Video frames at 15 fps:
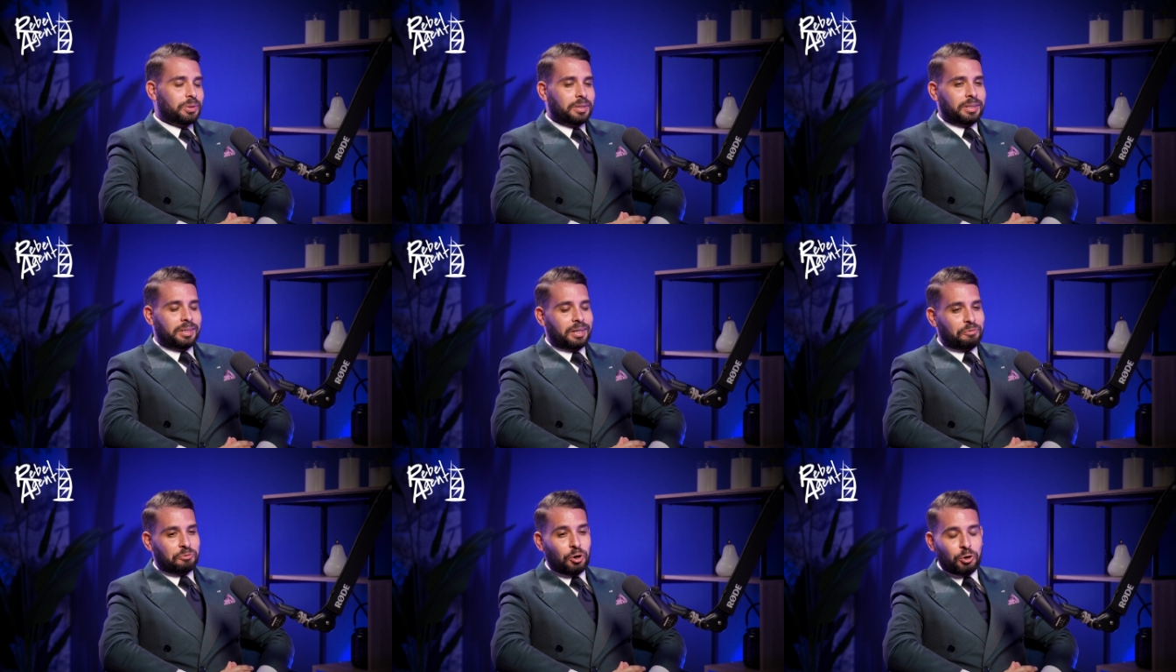
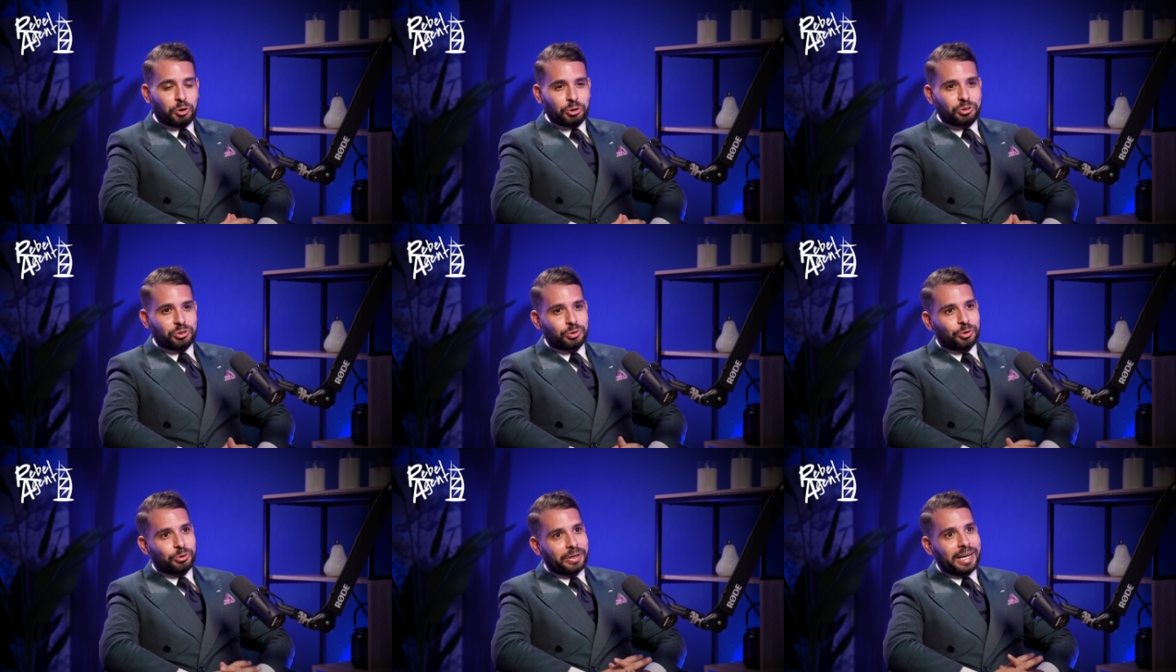And I've got a good
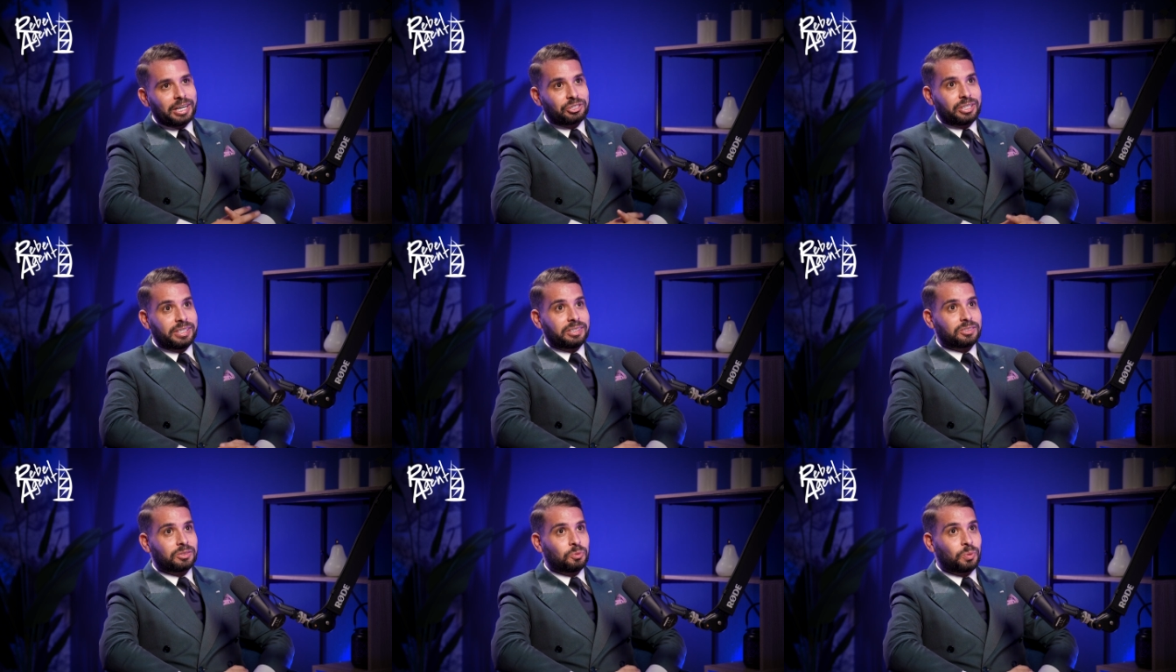story
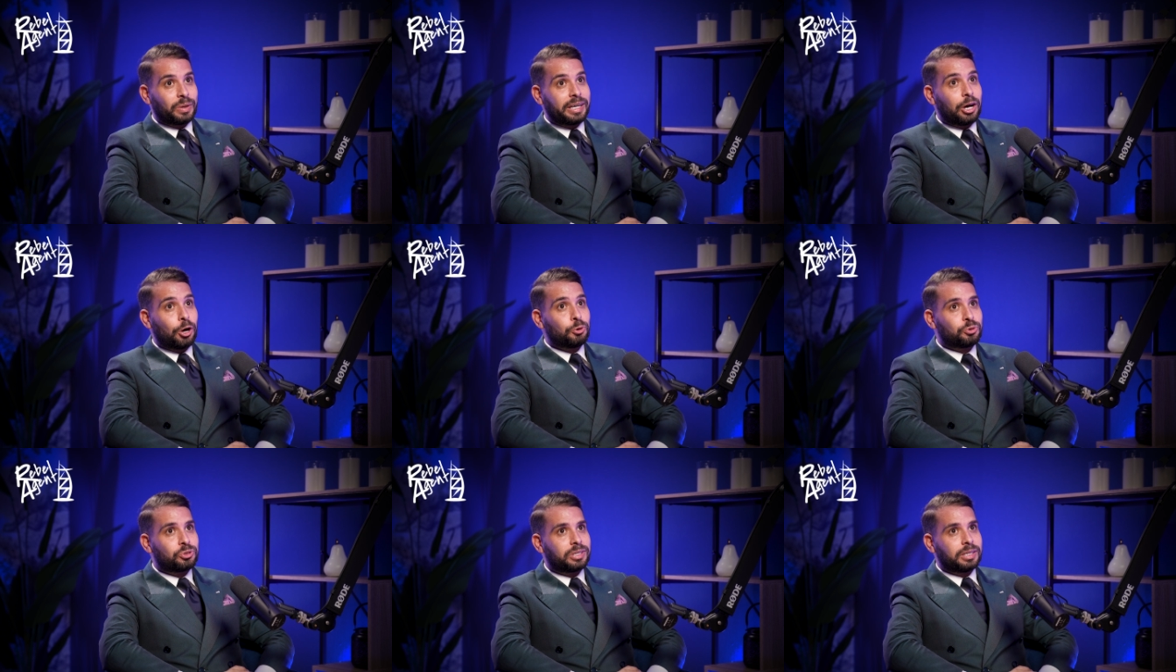actually. So
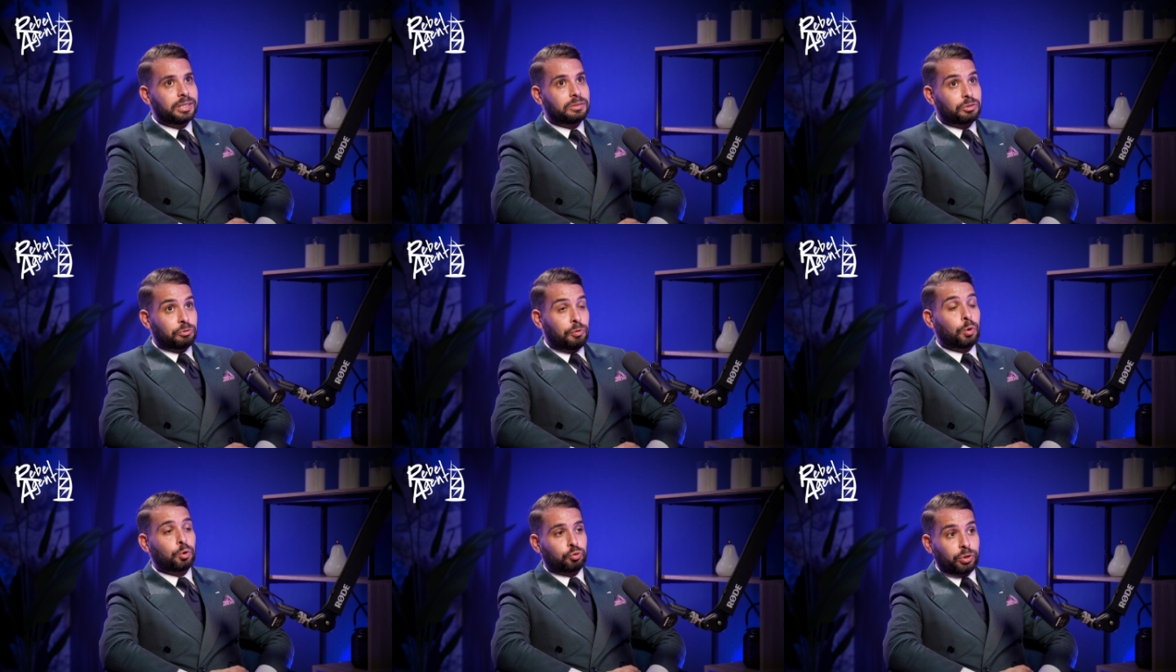
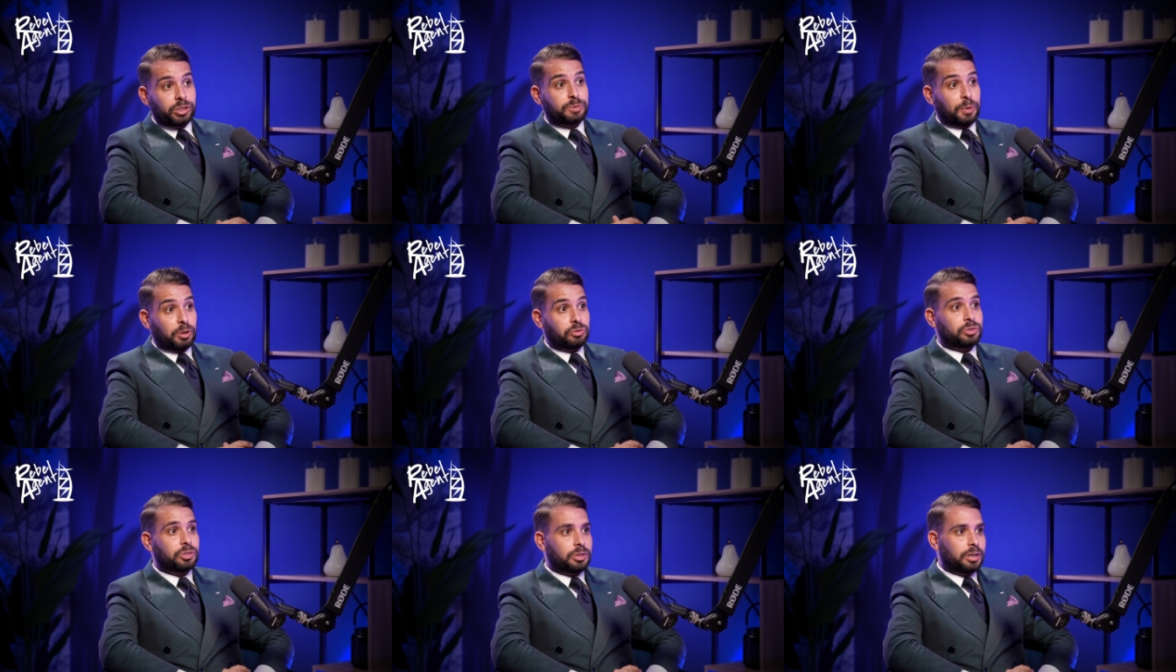Rolls-Royce
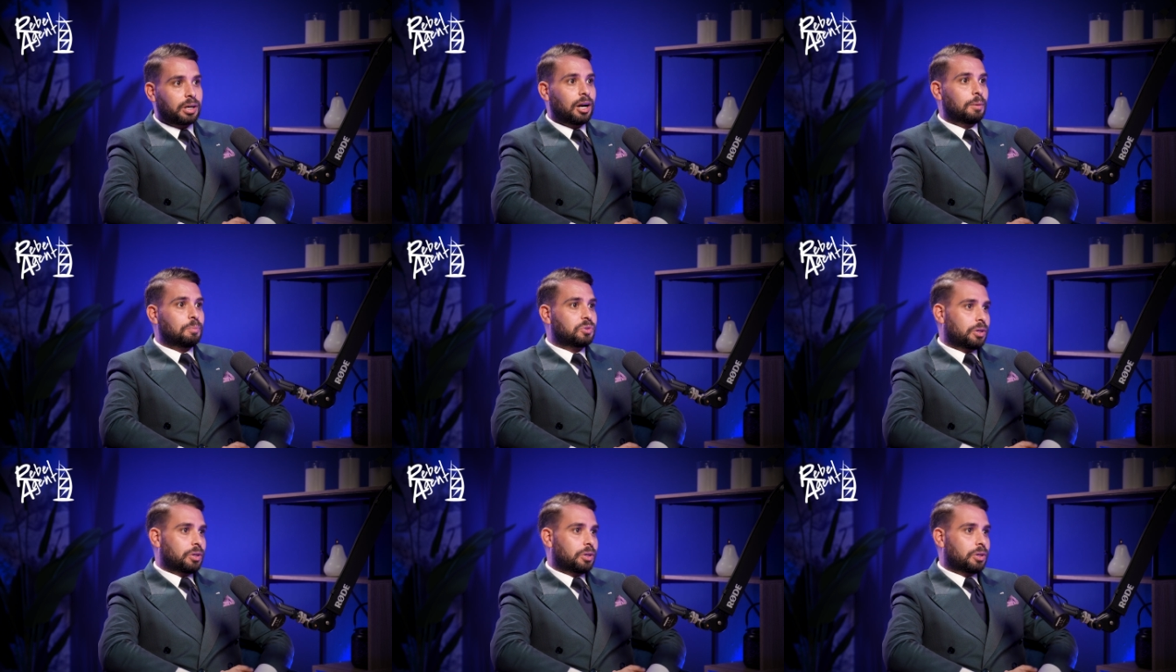sponsored the club.